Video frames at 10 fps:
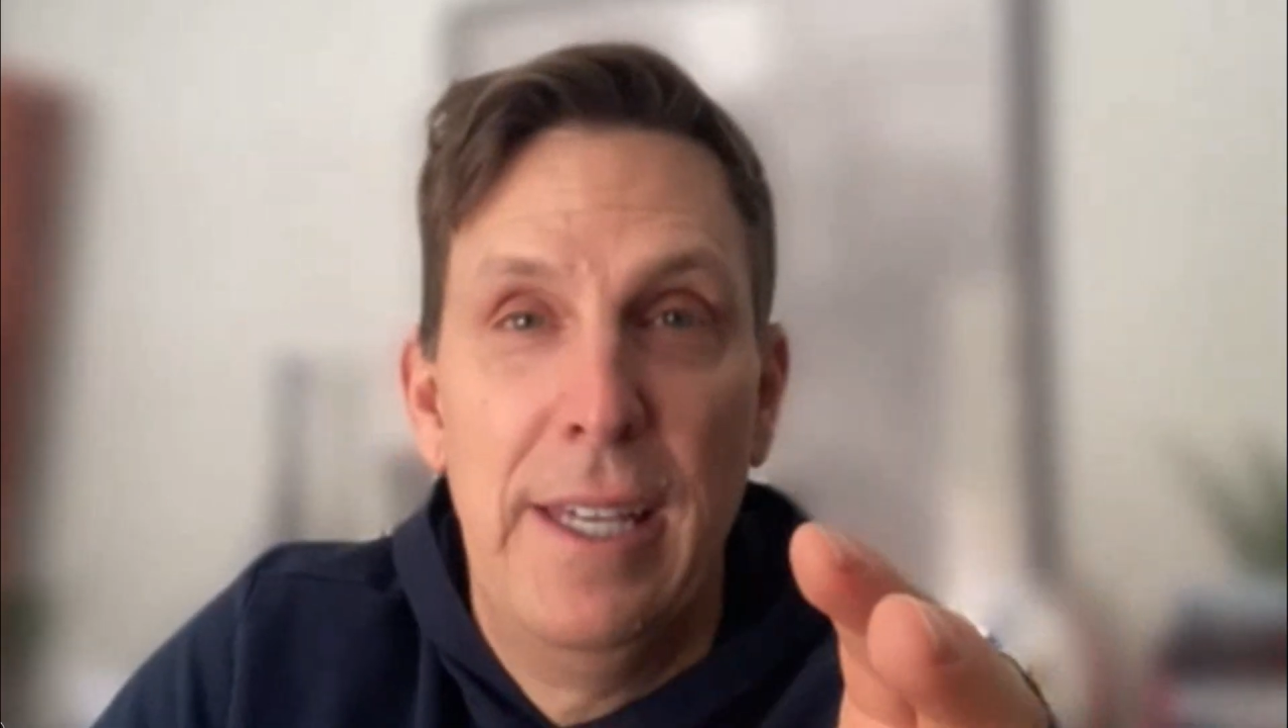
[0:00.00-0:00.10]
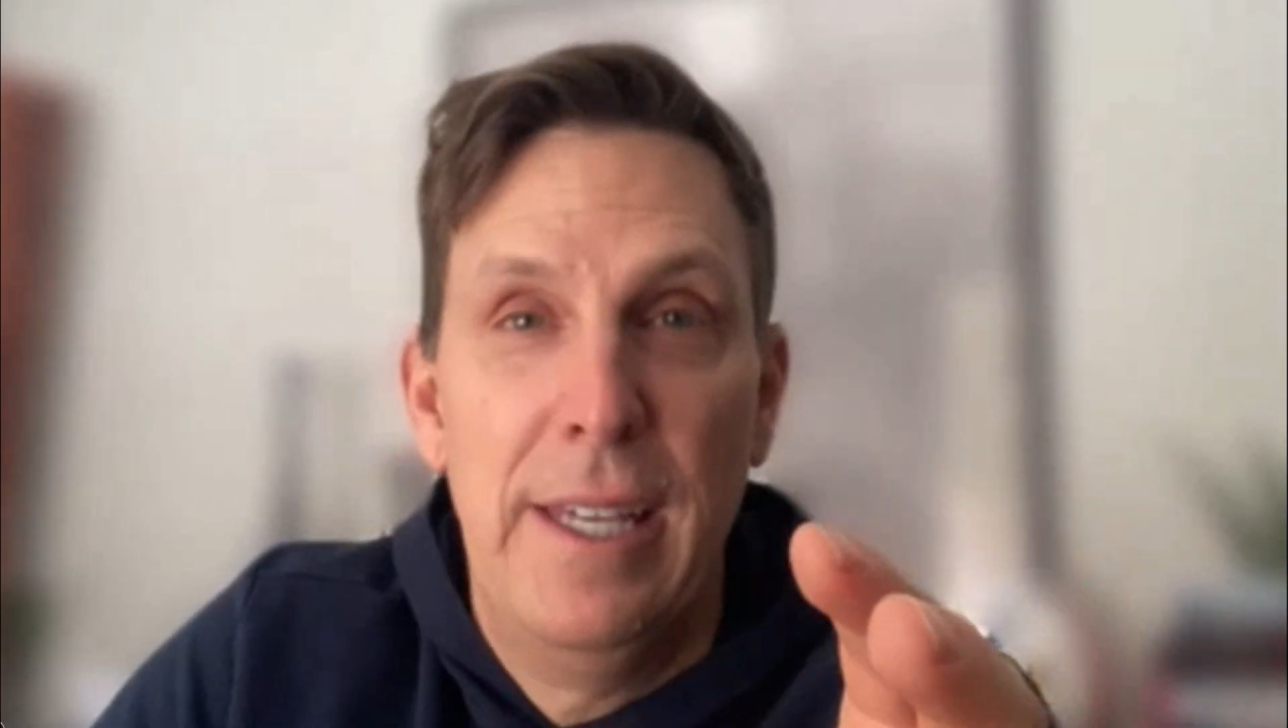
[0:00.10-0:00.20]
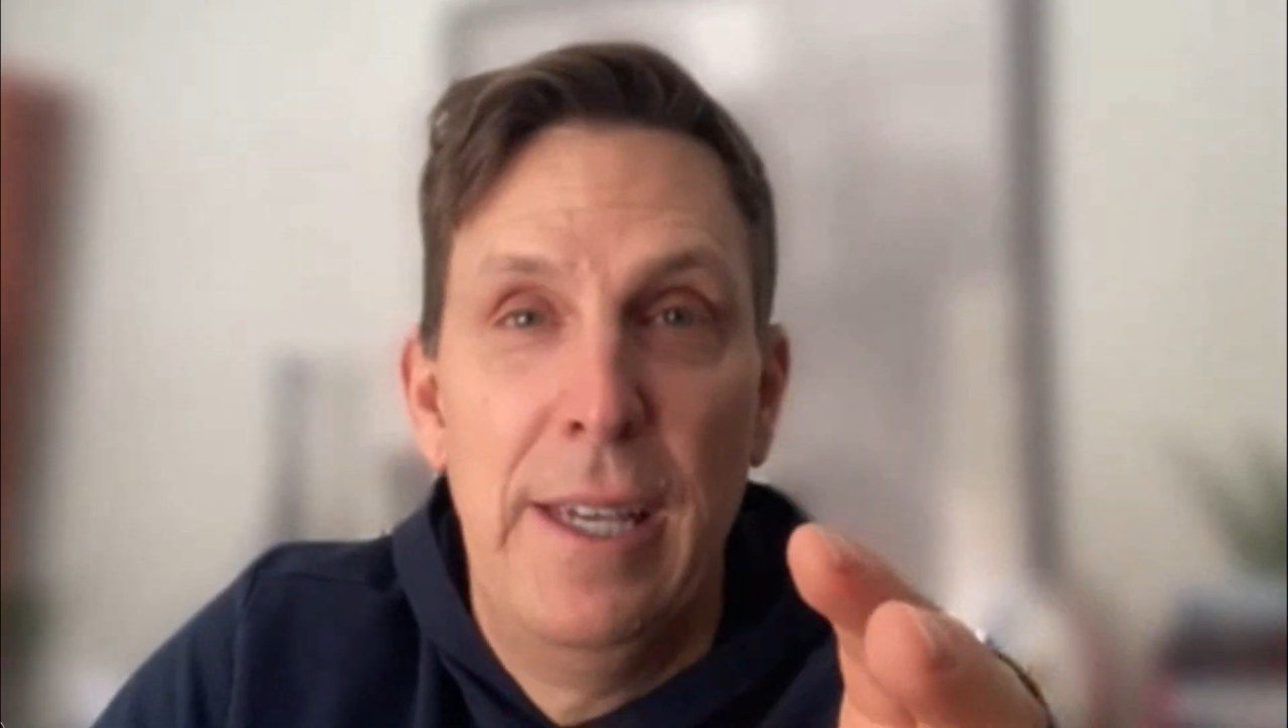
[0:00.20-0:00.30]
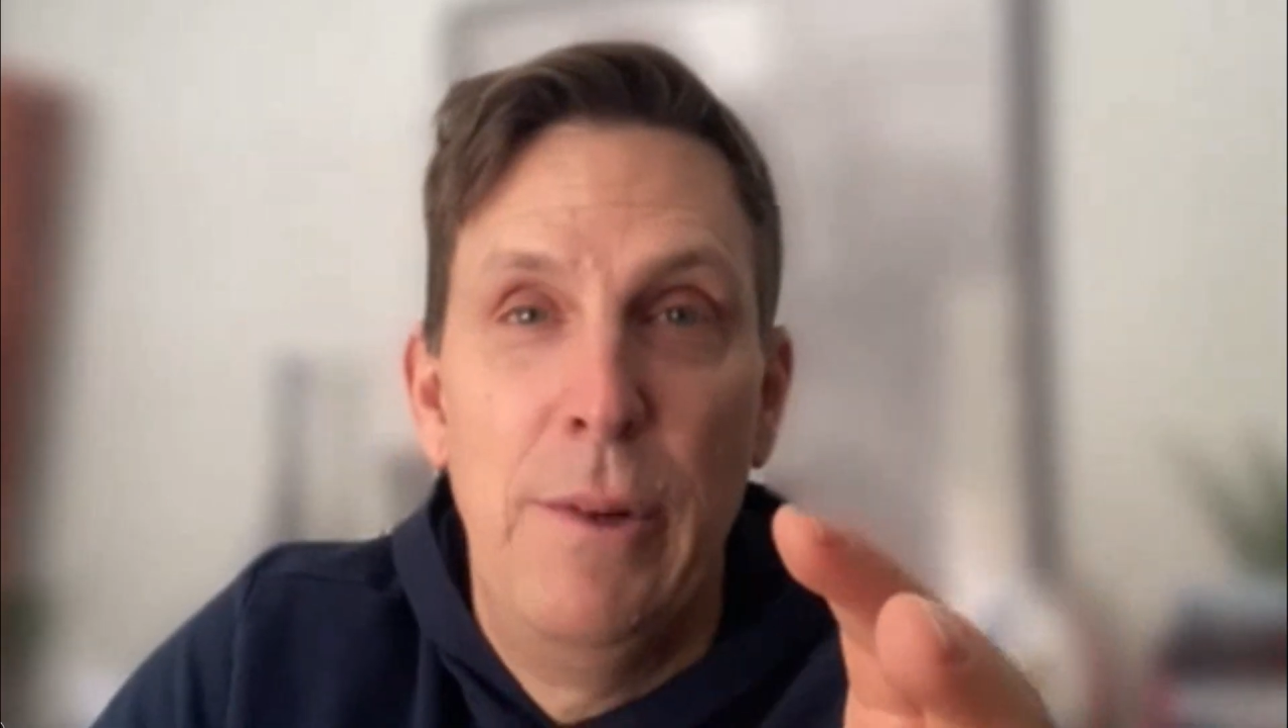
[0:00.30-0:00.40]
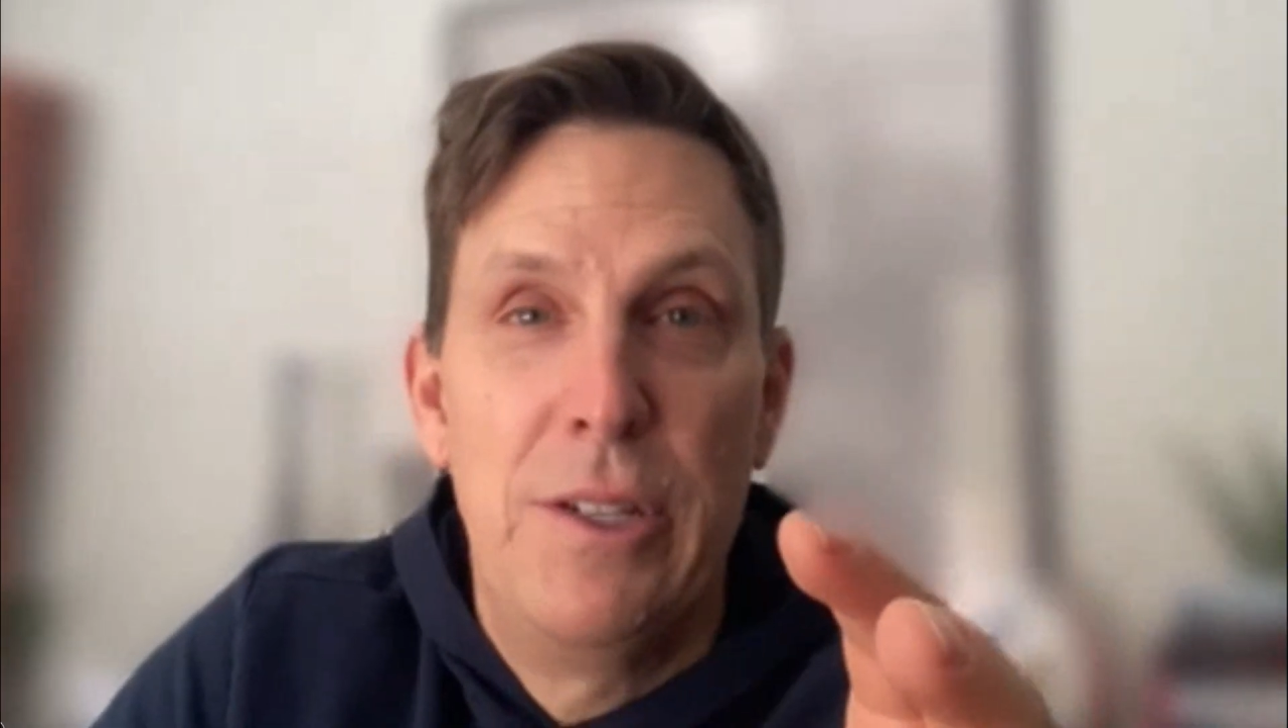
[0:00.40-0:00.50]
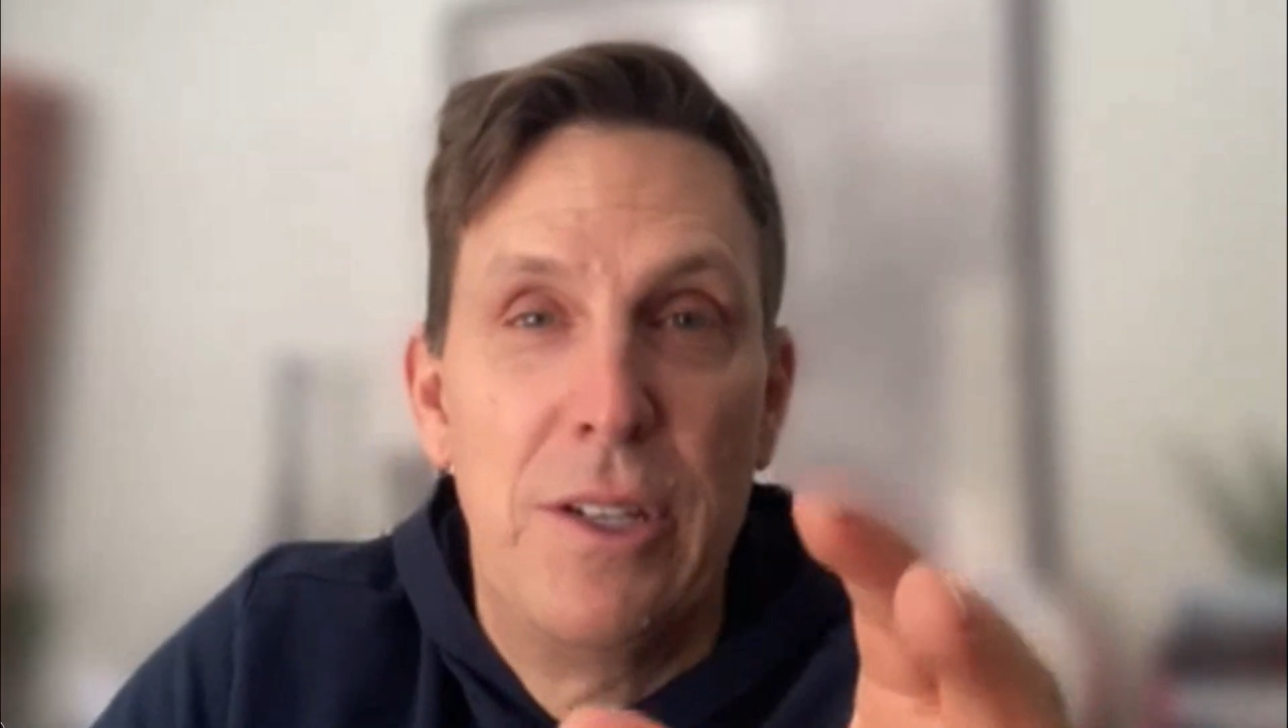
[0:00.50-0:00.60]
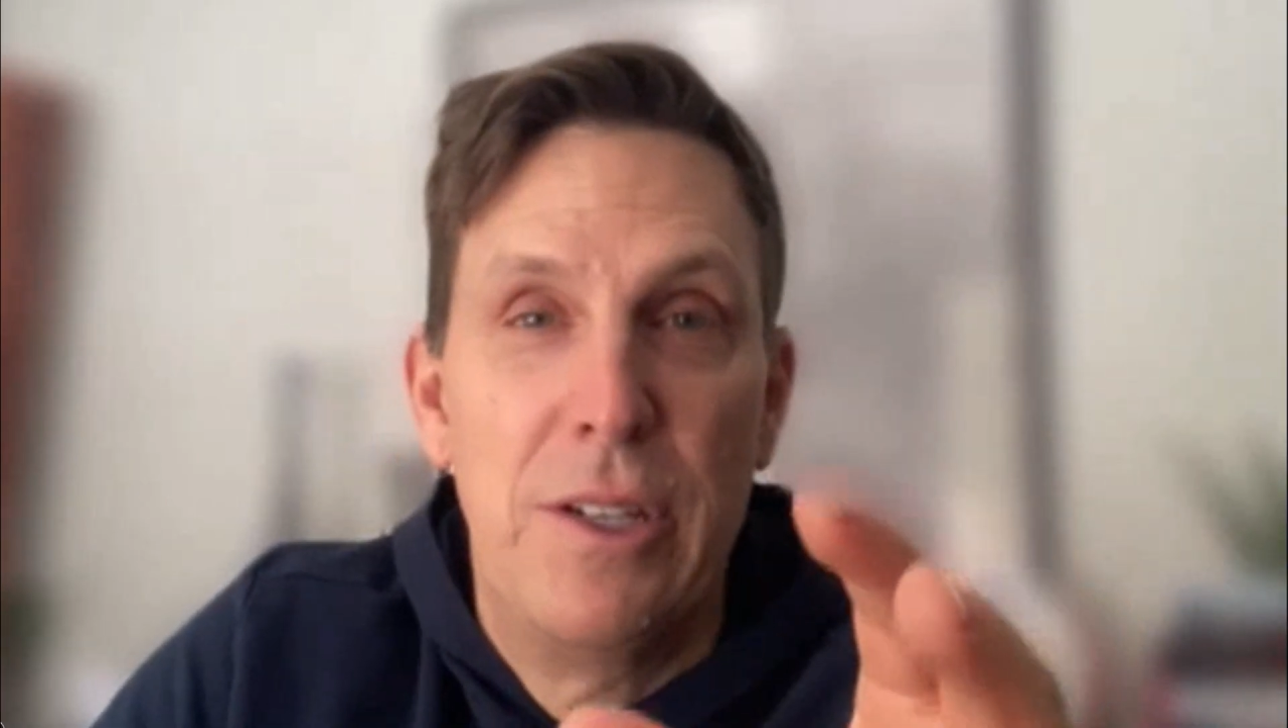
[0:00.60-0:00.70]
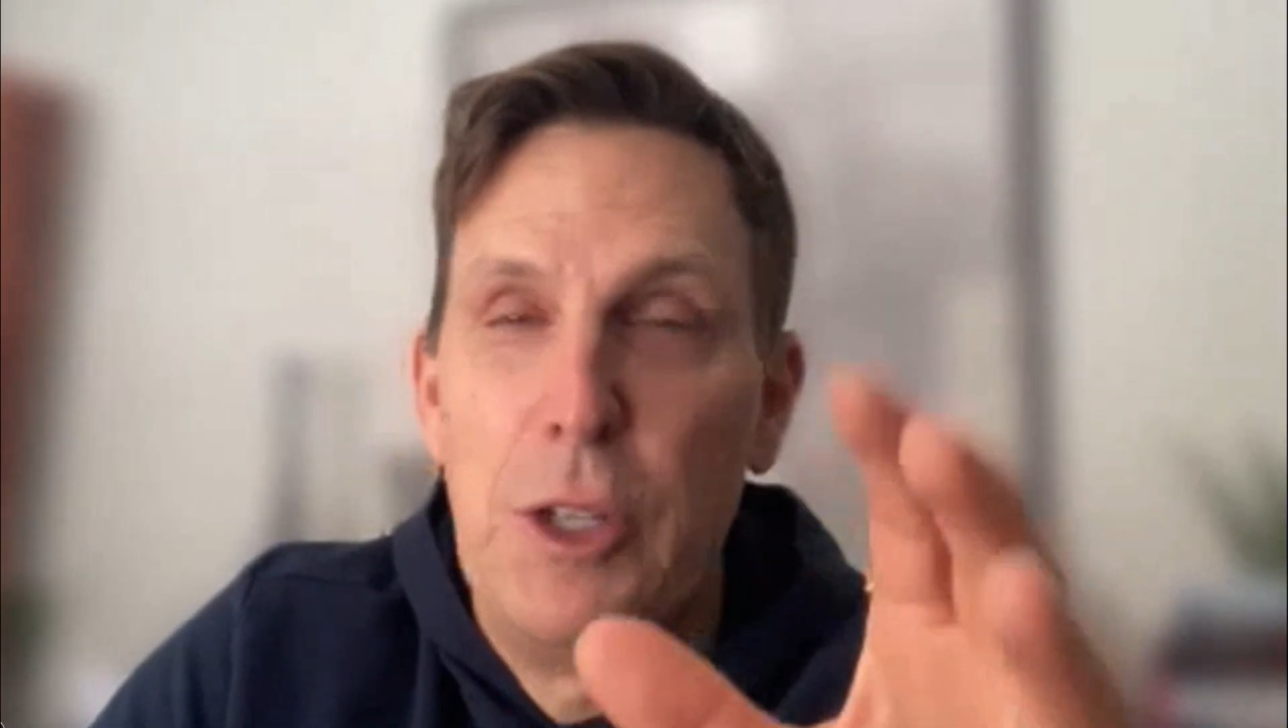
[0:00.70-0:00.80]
He was a